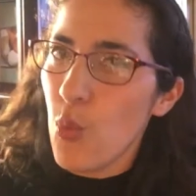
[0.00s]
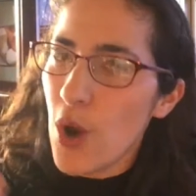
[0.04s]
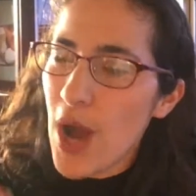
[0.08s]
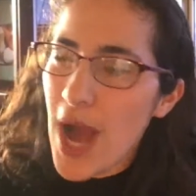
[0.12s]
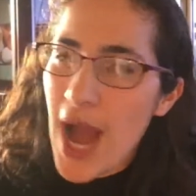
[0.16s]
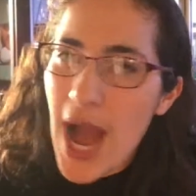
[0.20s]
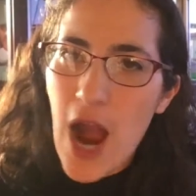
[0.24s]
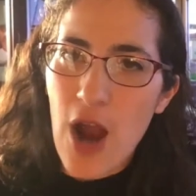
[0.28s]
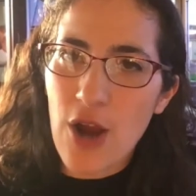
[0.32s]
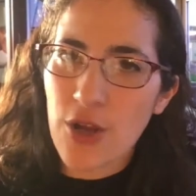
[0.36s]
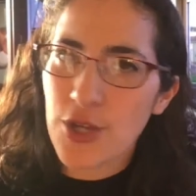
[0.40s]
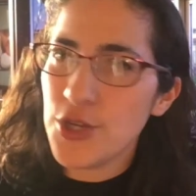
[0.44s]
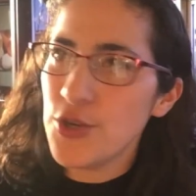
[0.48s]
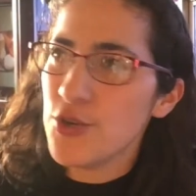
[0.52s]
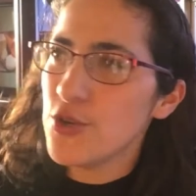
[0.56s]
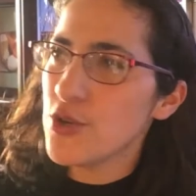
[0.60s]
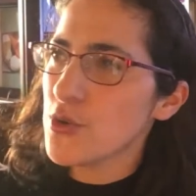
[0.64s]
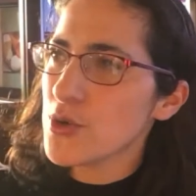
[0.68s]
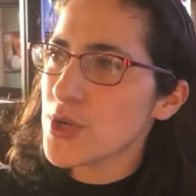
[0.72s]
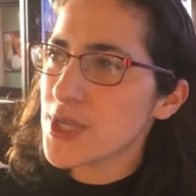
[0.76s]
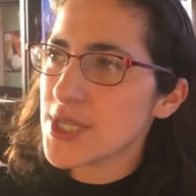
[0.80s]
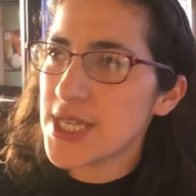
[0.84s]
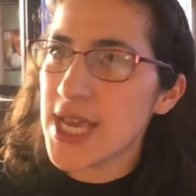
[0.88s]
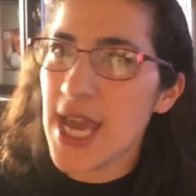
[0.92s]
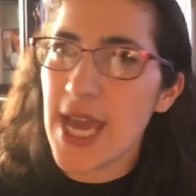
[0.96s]
How are you
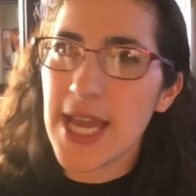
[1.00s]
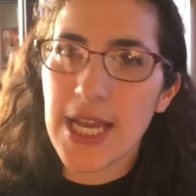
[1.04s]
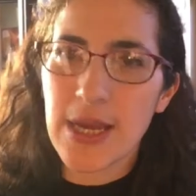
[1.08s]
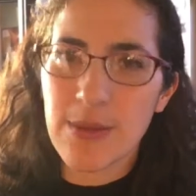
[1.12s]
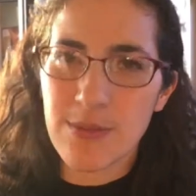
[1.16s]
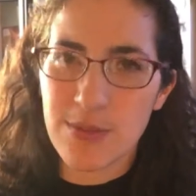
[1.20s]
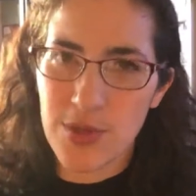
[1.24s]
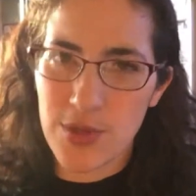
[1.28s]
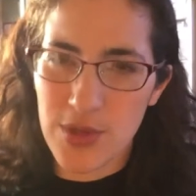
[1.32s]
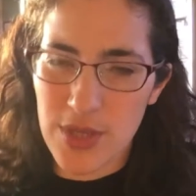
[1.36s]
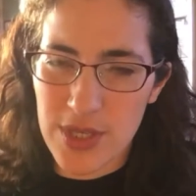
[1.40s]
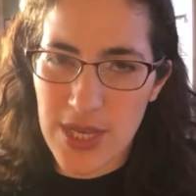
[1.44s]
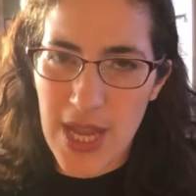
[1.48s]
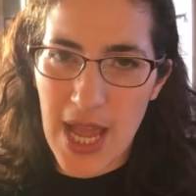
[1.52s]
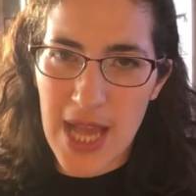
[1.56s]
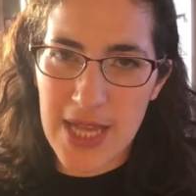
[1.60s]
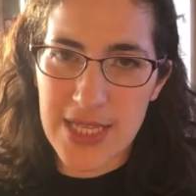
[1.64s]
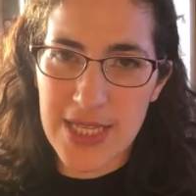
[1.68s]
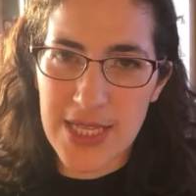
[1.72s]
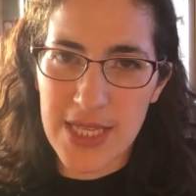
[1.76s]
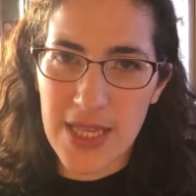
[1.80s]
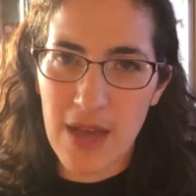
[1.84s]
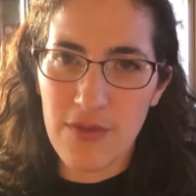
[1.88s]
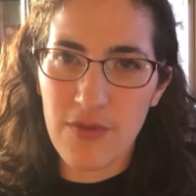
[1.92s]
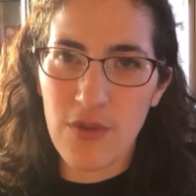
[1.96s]
going to take them to the
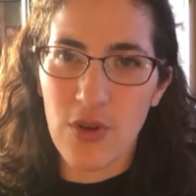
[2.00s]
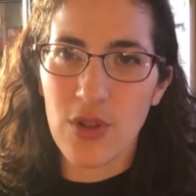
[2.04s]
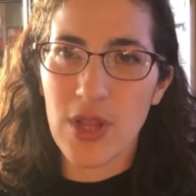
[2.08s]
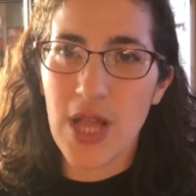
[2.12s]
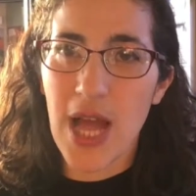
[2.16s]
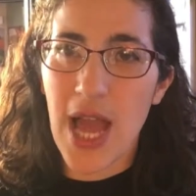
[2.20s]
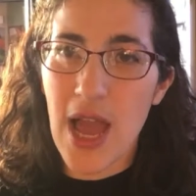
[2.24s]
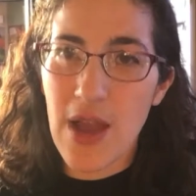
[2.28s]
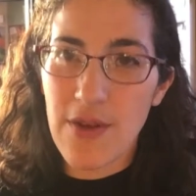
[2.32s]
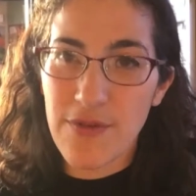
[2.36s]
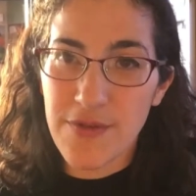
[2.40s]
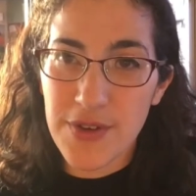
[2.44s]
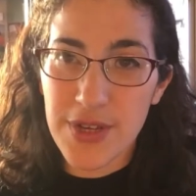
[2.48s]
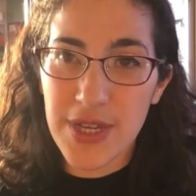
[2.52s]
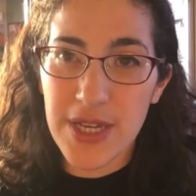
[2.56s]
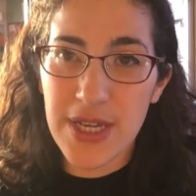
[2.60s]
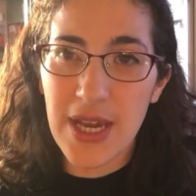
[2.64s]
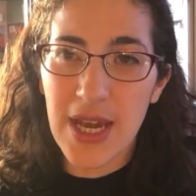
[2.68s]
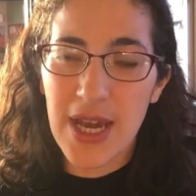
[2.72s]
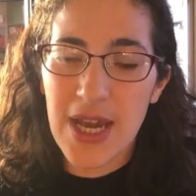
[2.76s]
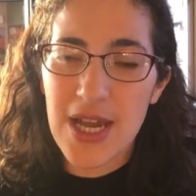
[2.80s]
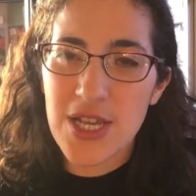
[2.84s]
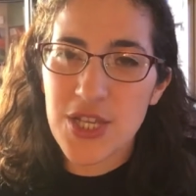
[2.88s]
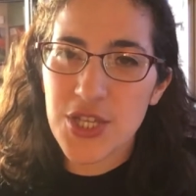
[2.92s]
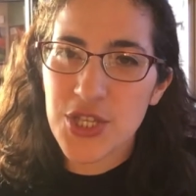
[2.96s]
next level every
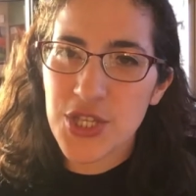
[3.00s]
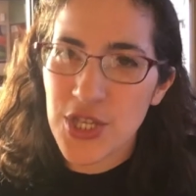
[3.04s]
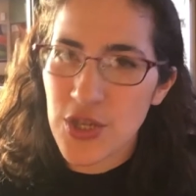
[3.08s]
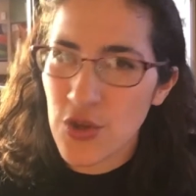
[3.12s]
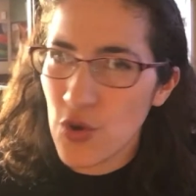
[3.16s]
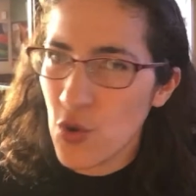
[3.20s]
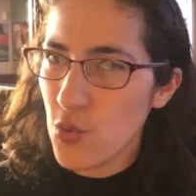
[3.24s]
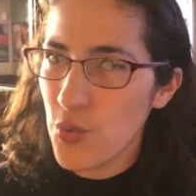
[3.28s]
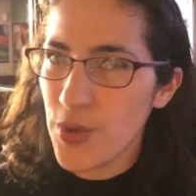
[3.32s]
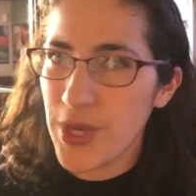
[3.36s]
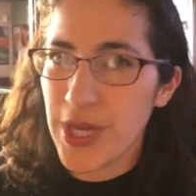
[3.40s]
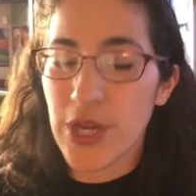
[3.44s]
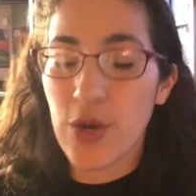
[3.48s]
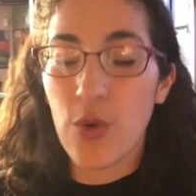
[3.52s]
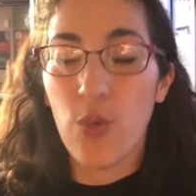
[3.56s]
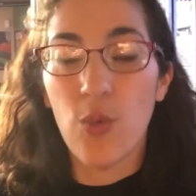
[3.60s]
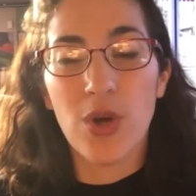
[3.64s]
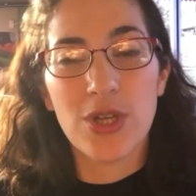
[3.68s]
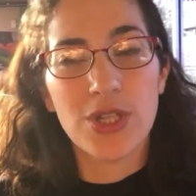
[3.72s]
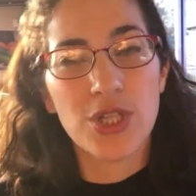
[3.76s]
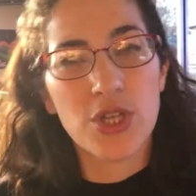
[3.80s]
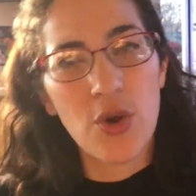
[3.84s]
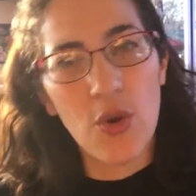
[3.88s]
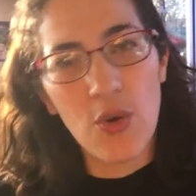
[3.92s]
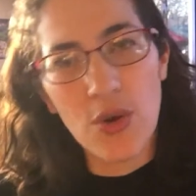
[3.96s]
single week?
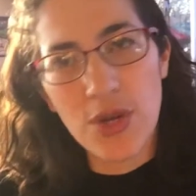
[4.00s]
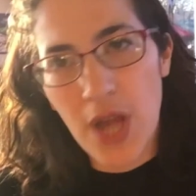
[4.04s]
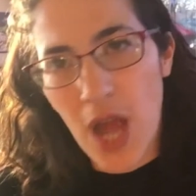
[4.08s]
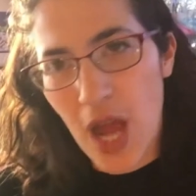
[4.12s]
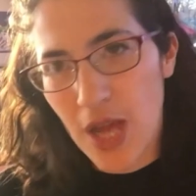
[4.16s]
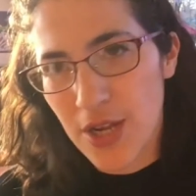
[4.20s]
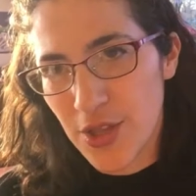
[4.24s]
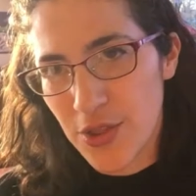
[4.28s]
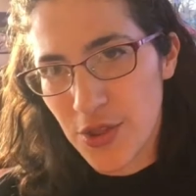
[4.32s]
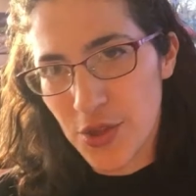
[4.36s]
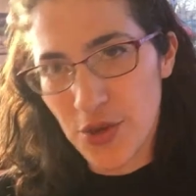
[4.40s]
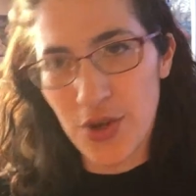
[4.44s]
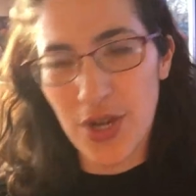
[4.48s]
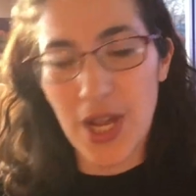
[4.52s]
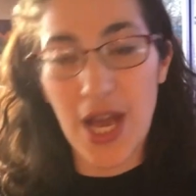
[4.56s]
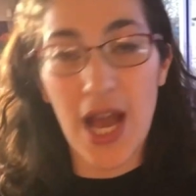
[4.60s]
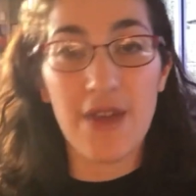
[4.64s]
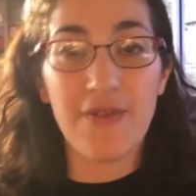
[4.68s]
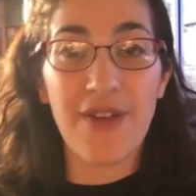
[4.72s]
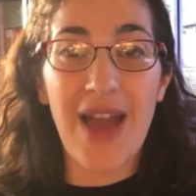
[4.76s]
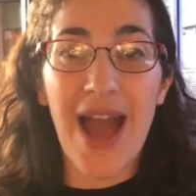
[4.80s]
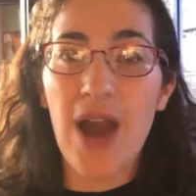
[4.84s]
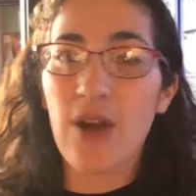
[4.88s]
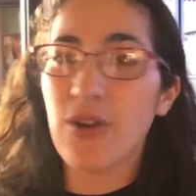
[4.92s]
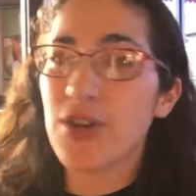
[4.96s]
What's going on in their
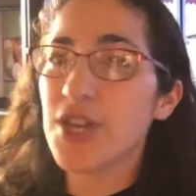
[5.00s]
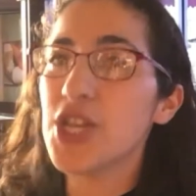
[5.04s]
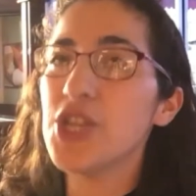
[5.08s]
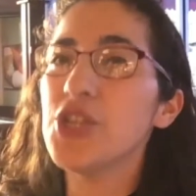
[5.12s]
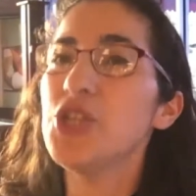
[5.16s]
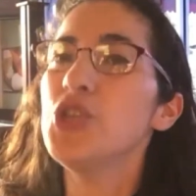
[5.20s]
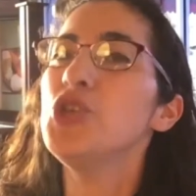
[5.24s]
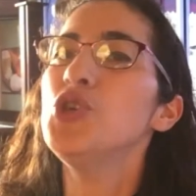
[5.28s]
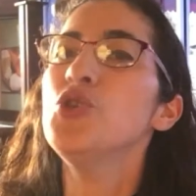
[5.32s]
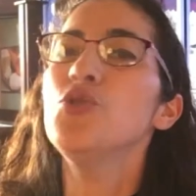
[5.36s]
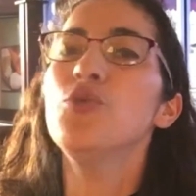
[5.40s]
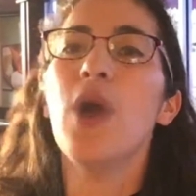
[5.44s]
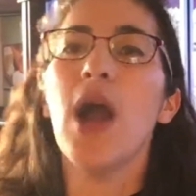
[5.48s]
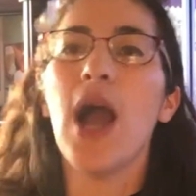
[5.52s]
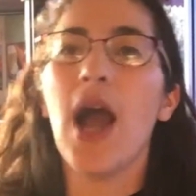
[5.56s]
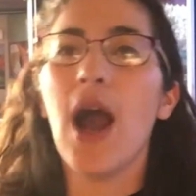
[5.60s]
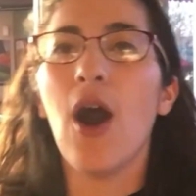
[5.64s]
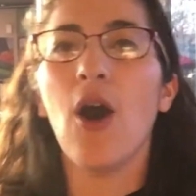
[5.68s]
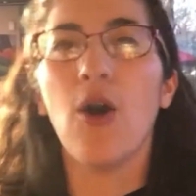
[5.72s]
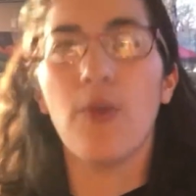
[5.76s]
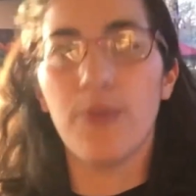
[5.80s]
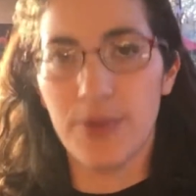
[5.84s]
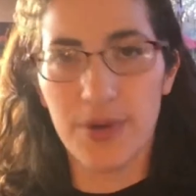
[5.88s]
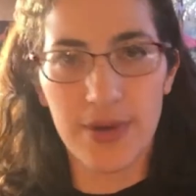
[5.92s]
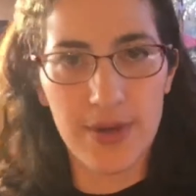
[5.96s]
life? How can you
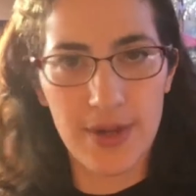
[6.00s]
help?